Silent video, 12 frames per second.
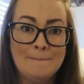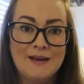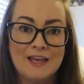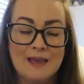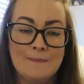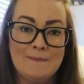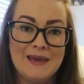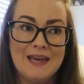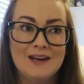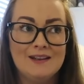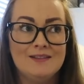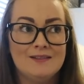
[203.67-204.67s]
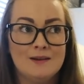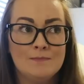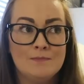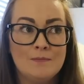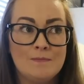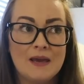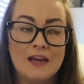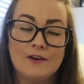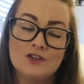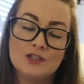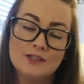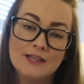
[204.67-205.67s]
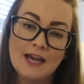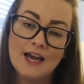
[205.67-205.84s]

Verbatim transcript: But comparing them, personally,